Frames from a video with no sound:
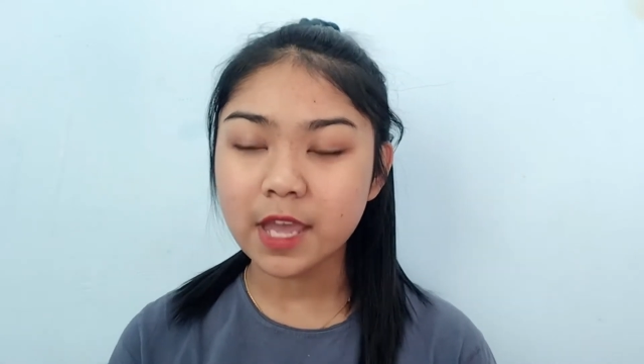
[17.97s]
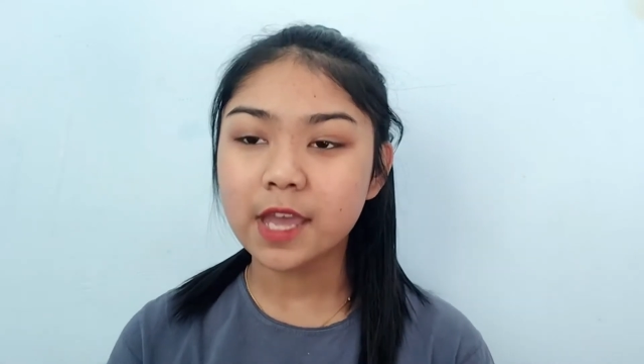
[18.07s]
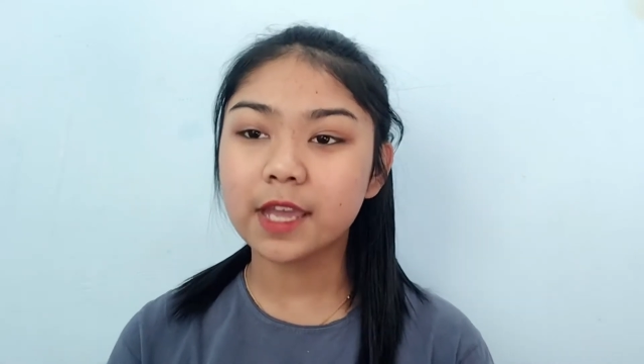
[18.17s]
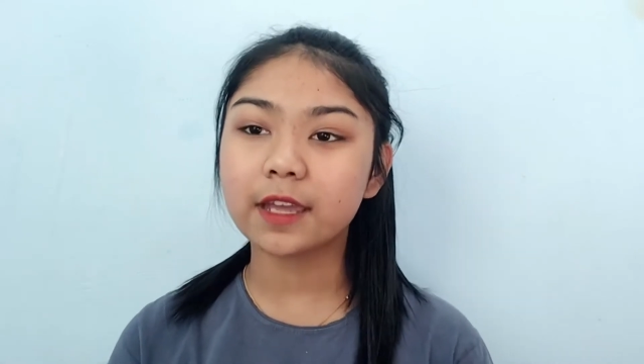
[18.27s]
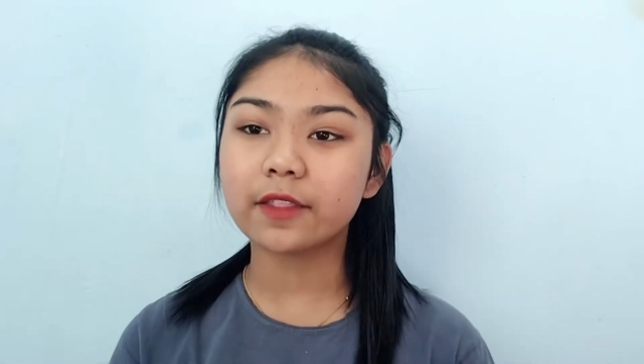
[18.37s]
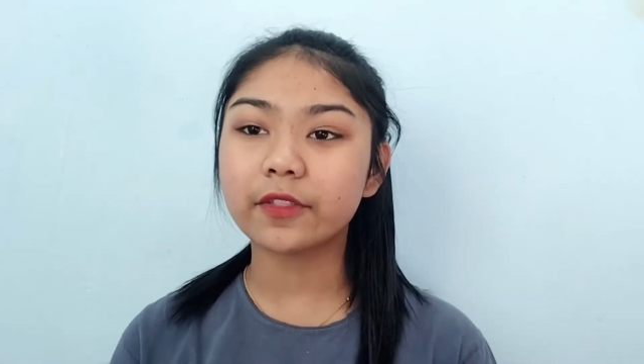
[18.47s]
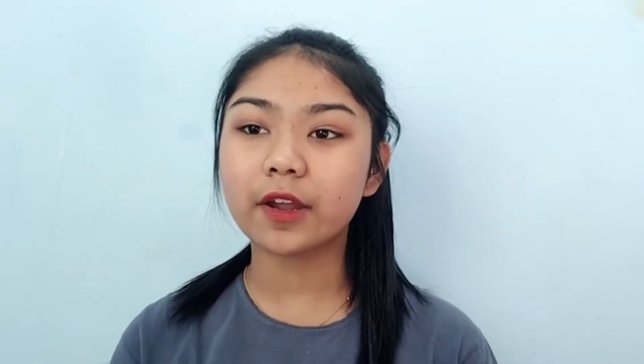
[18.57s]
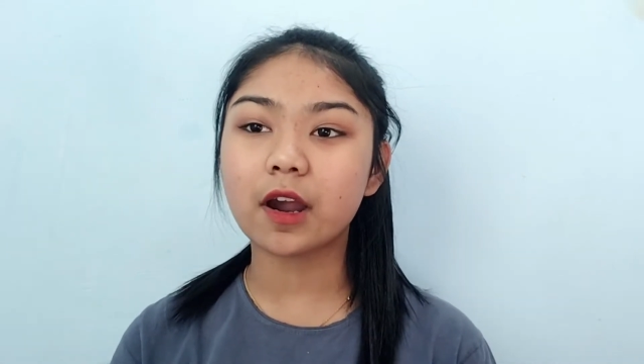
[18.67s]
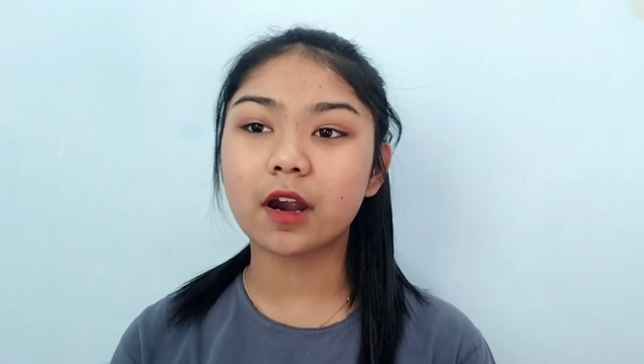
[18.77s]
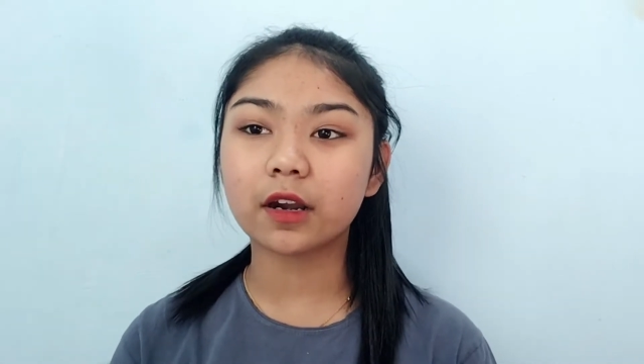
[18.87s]
and they
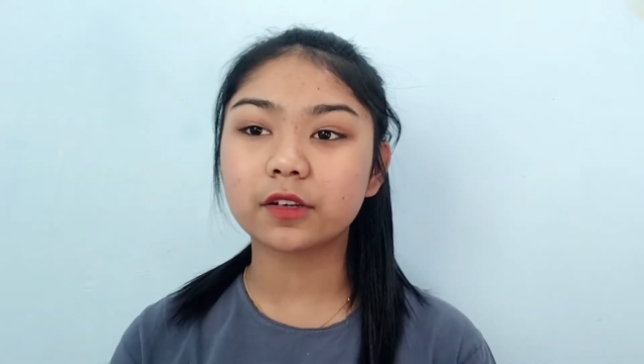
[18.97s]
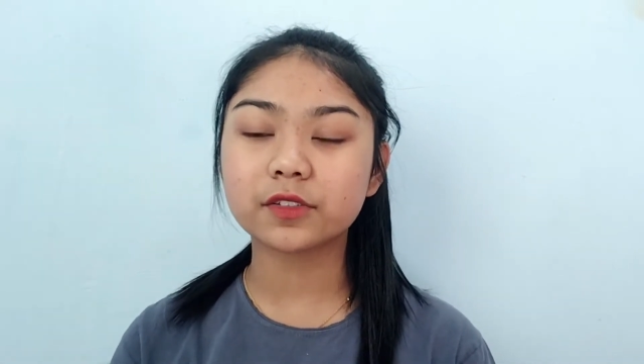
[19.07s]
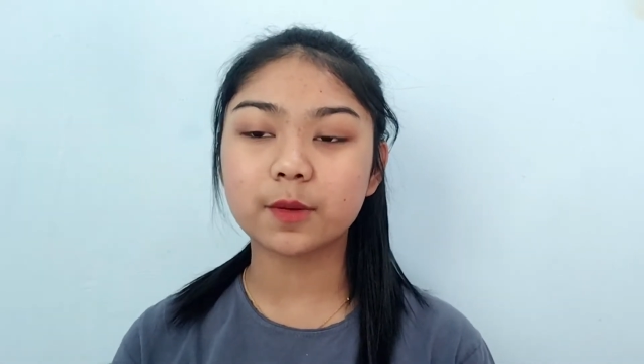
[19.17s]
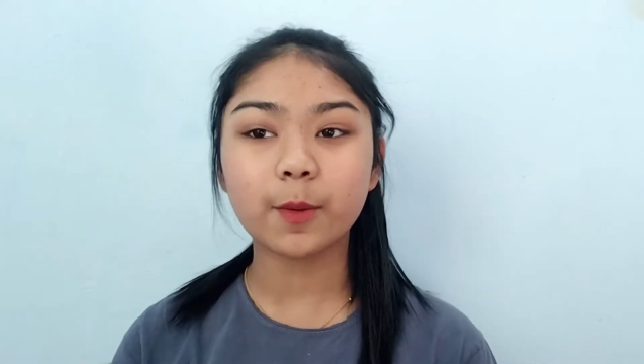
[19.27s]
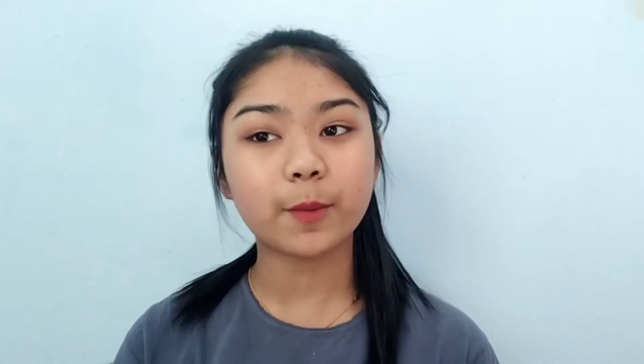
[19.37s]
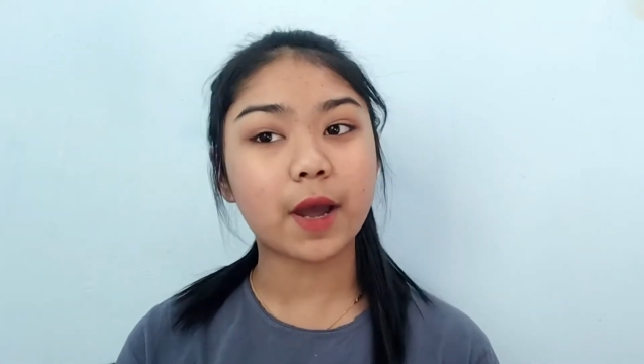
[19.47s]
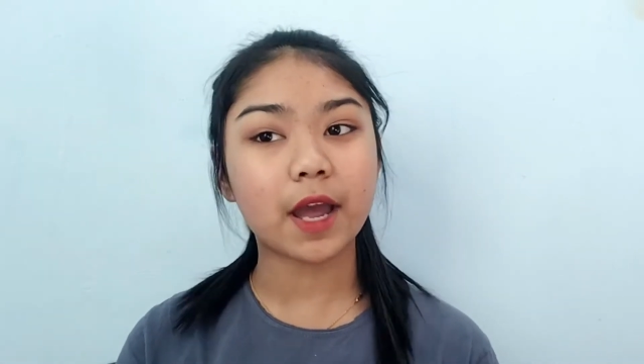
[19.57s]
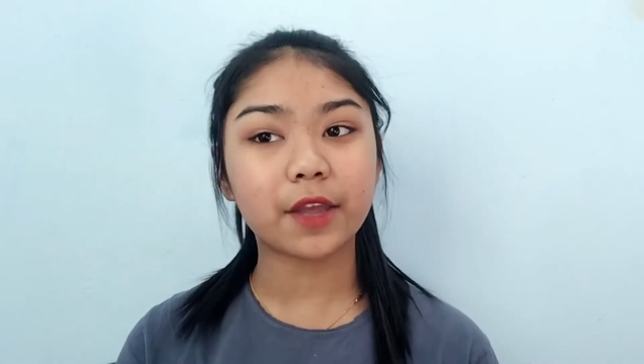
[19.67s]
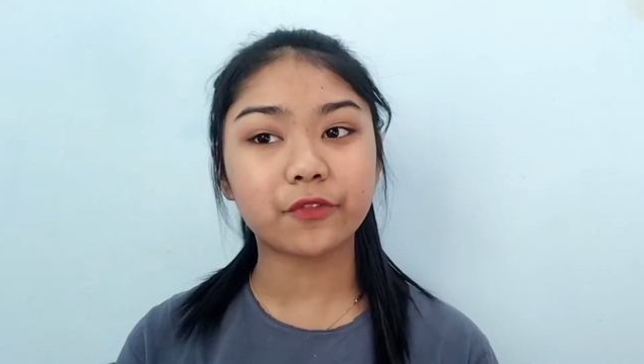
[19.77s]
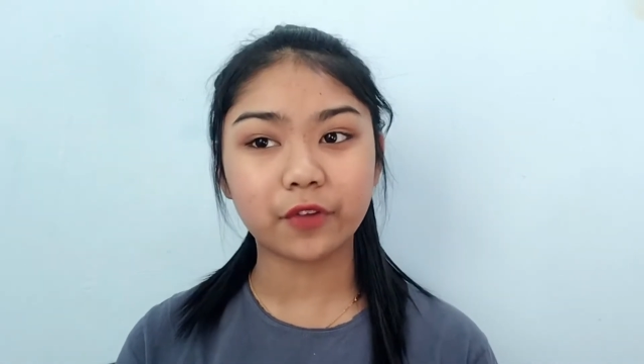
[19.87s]
are some of
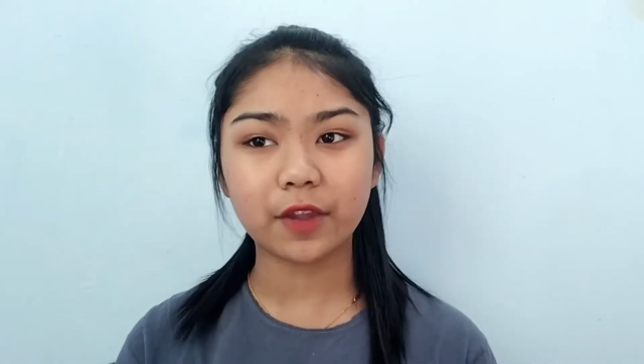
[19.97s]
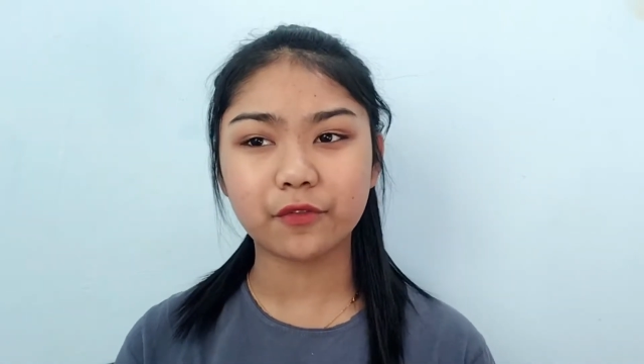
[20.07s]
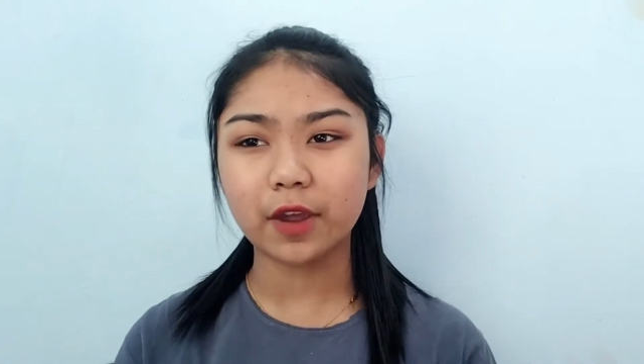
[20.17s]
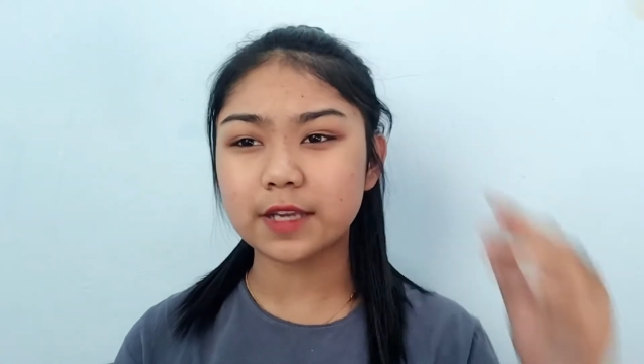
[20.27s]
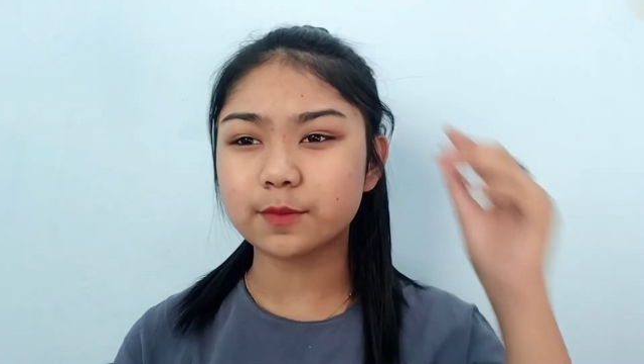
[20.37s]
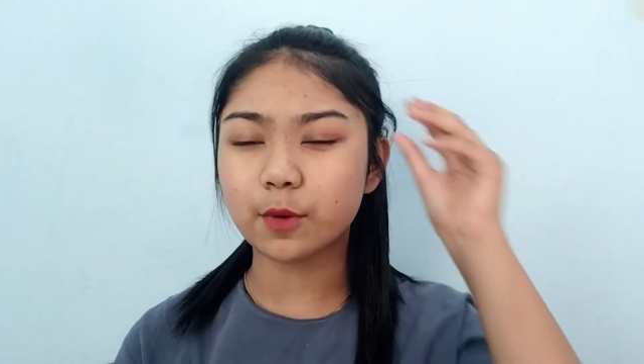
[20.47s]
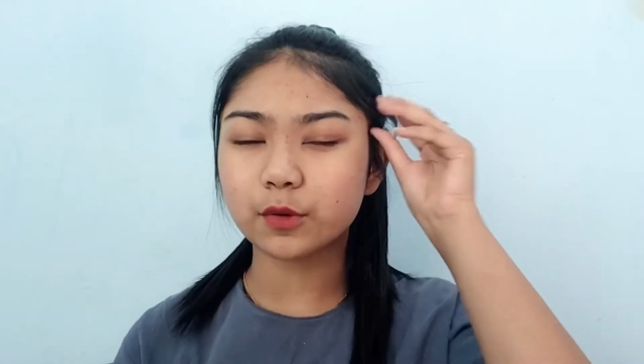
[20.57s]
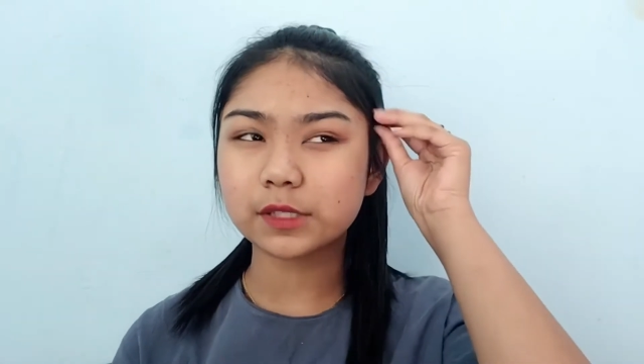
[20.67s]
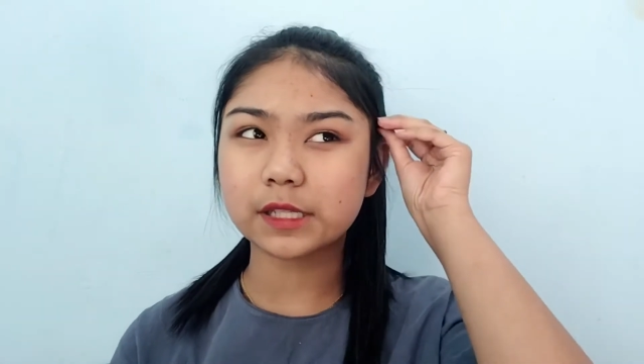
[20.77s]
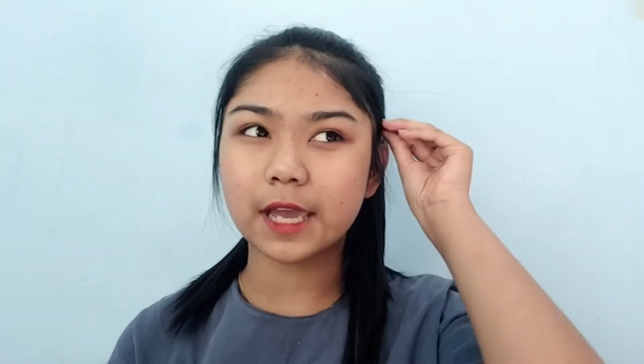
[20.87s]
my favorite,
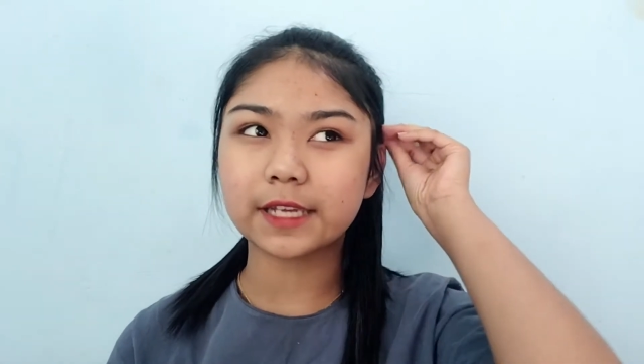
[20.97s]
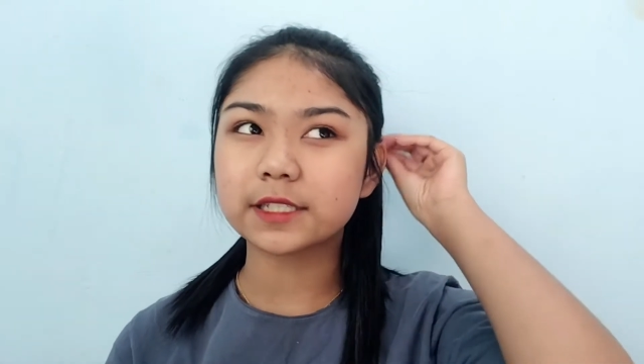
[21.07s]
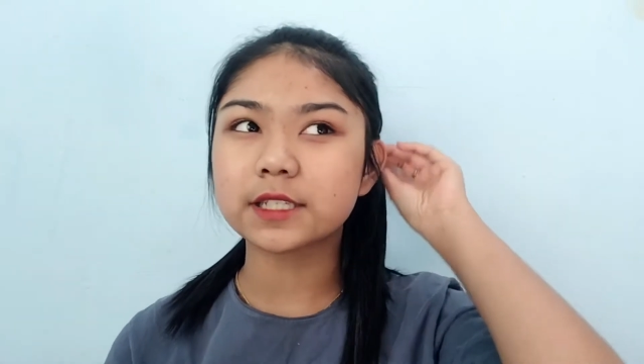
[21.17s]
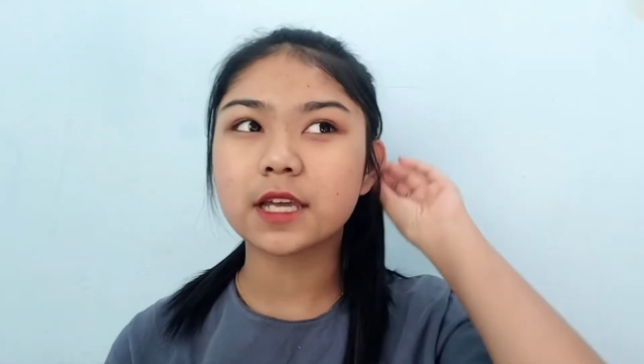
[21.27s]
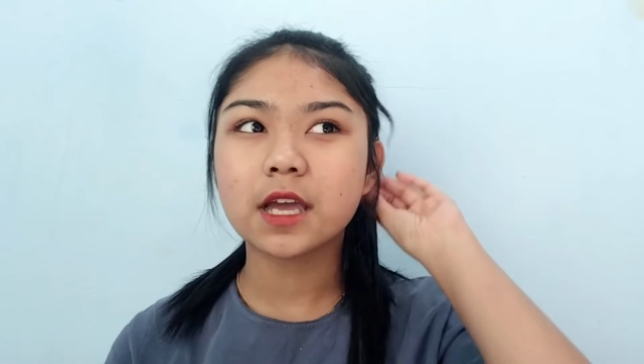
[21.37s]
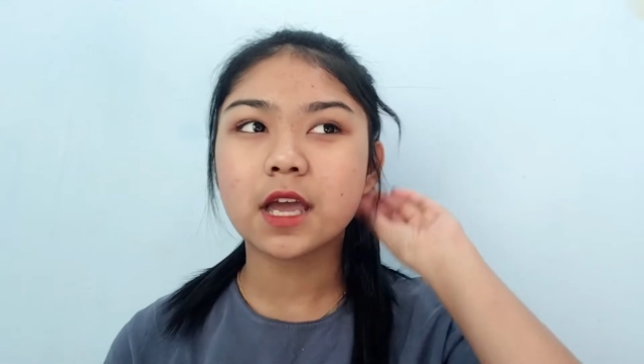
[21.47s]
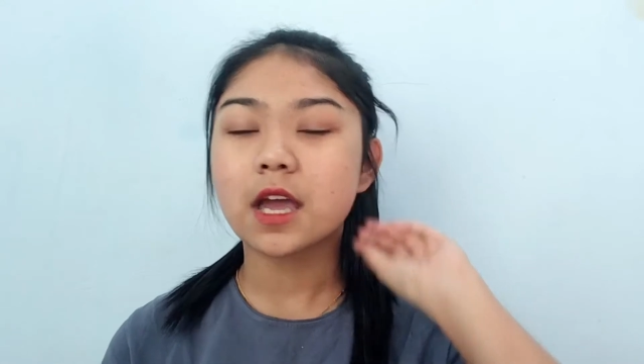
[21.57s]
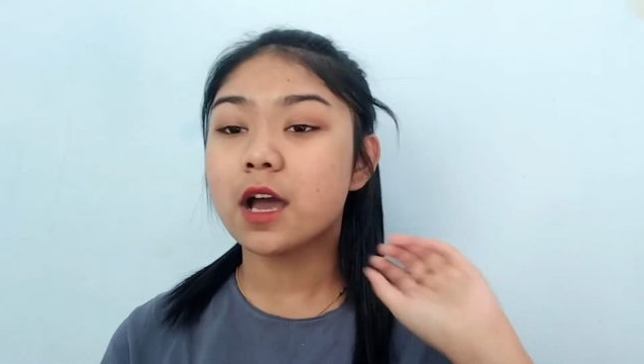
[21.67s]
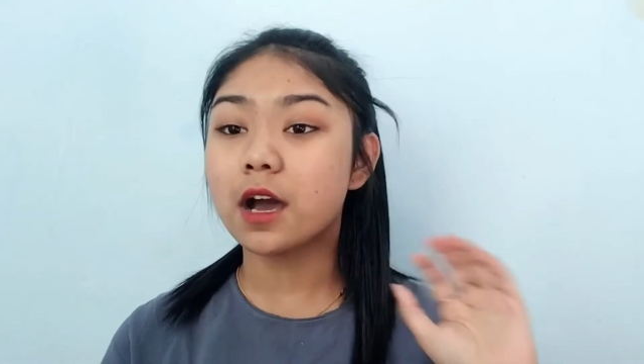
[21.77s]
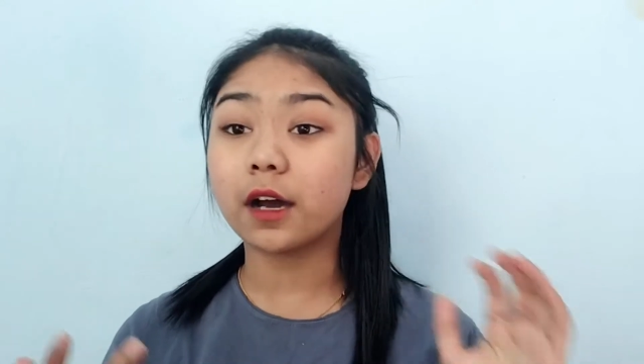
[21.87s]
most liked
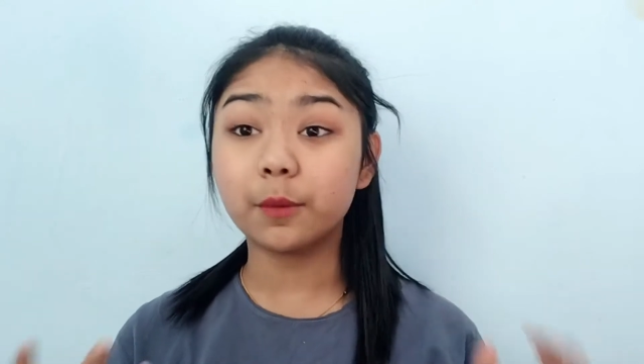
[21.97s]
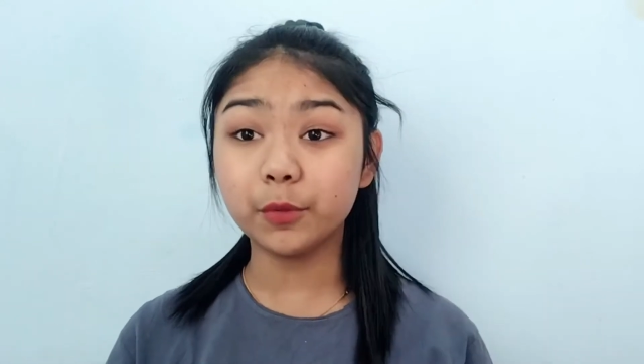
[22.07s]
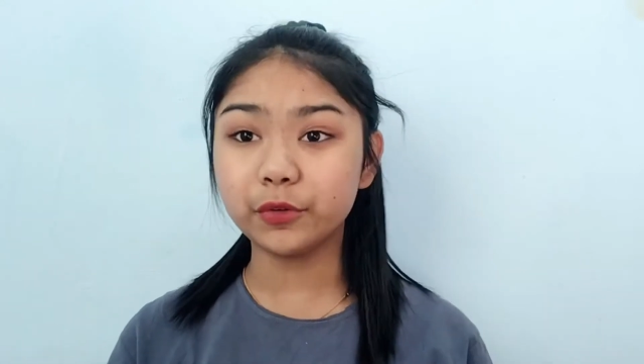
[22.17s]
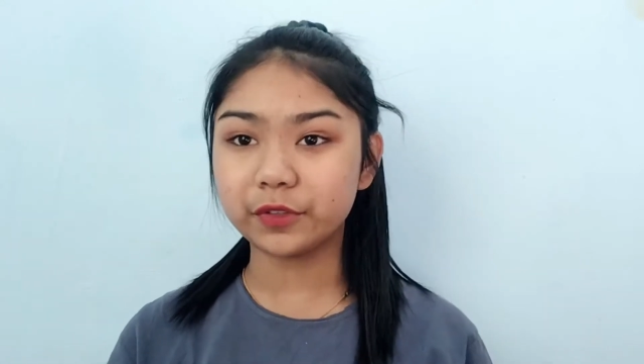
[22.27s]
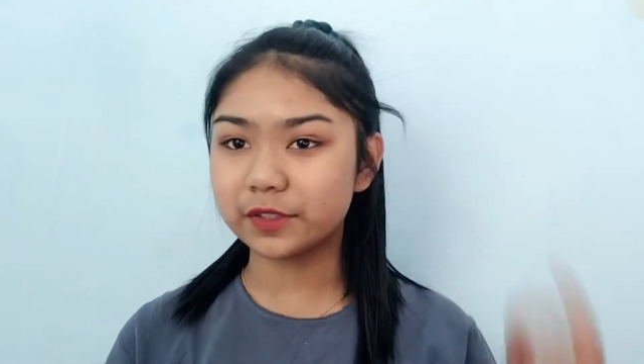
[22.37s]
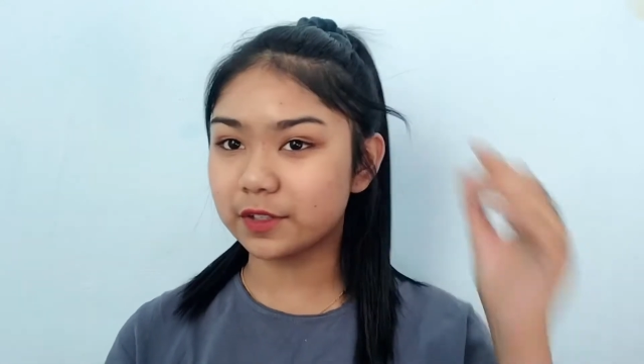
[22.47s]
movies.